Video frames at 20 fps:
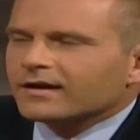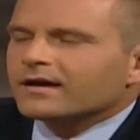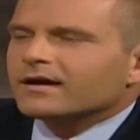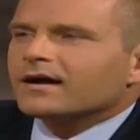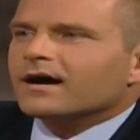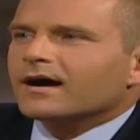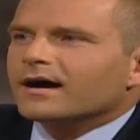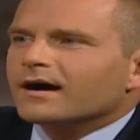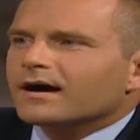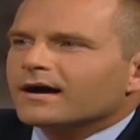
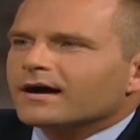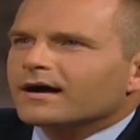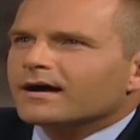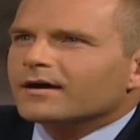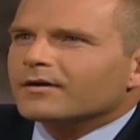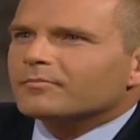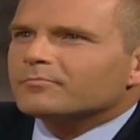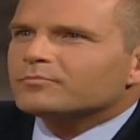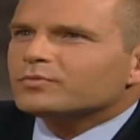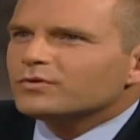
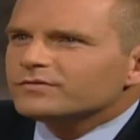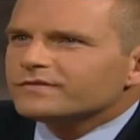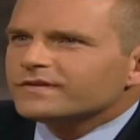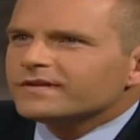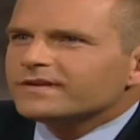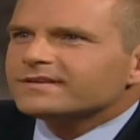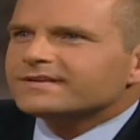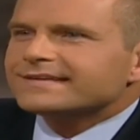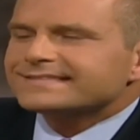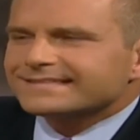
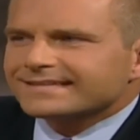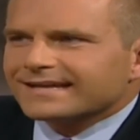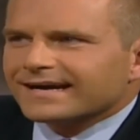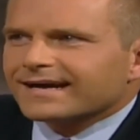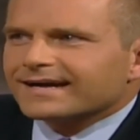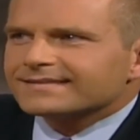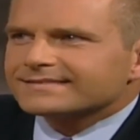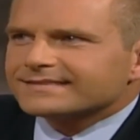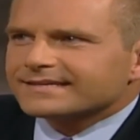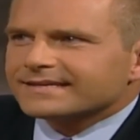Putin does
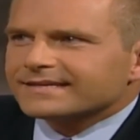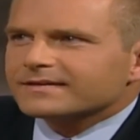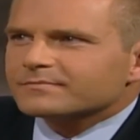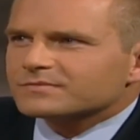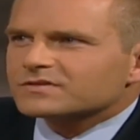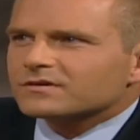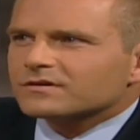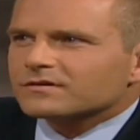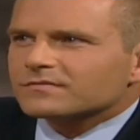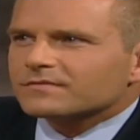not see
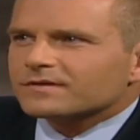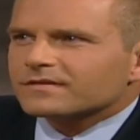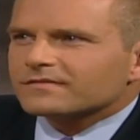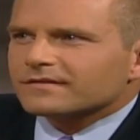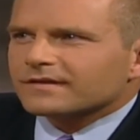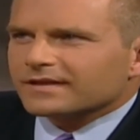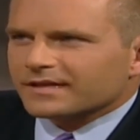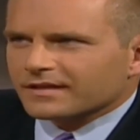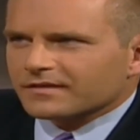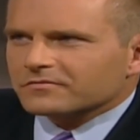himself as
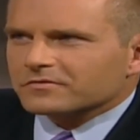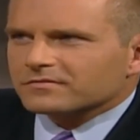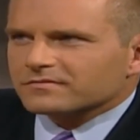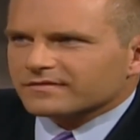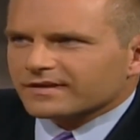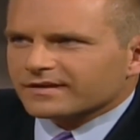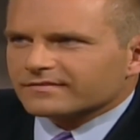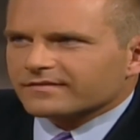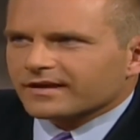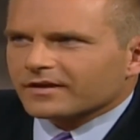an evil
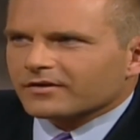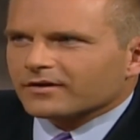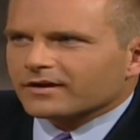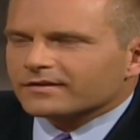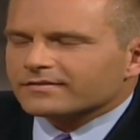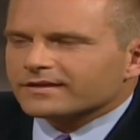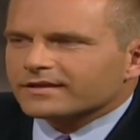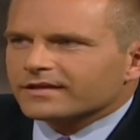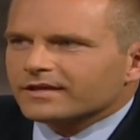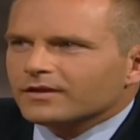dictator. I
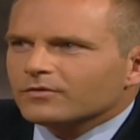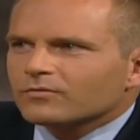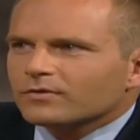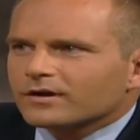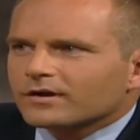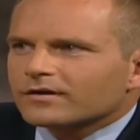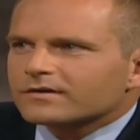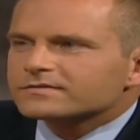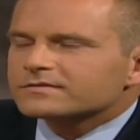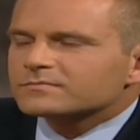think he
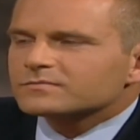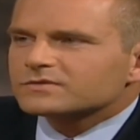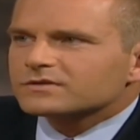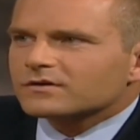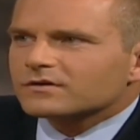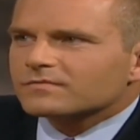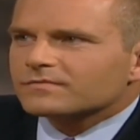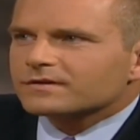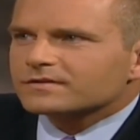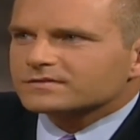regards
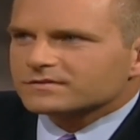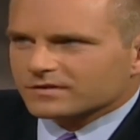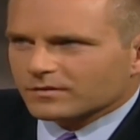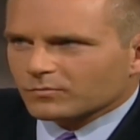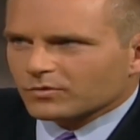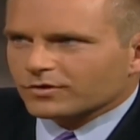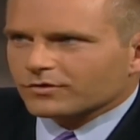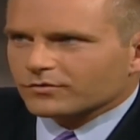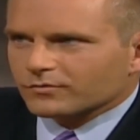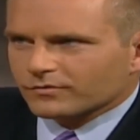himself as
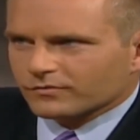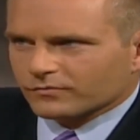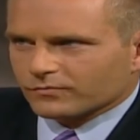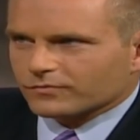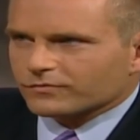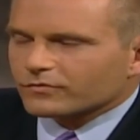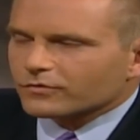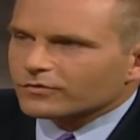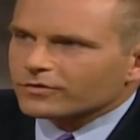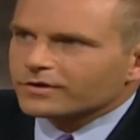someone who is
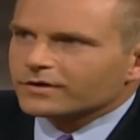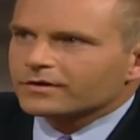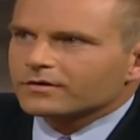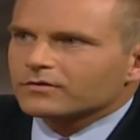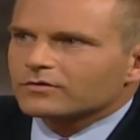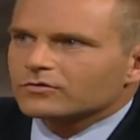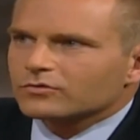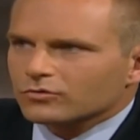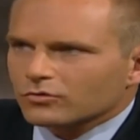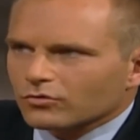
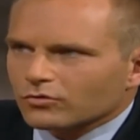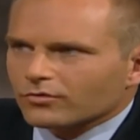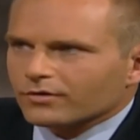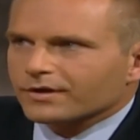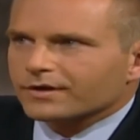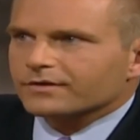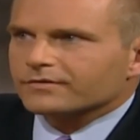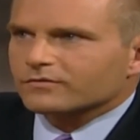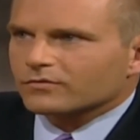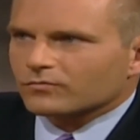returning
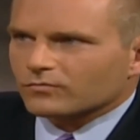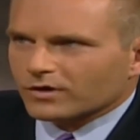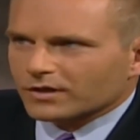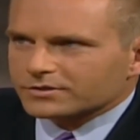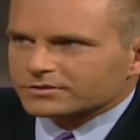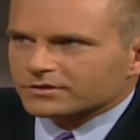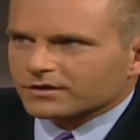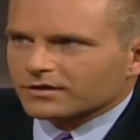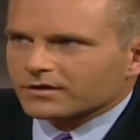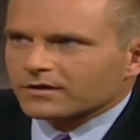glory to
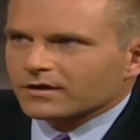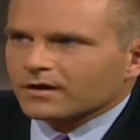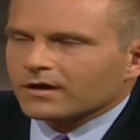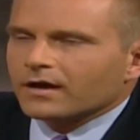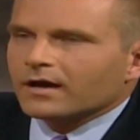Russia.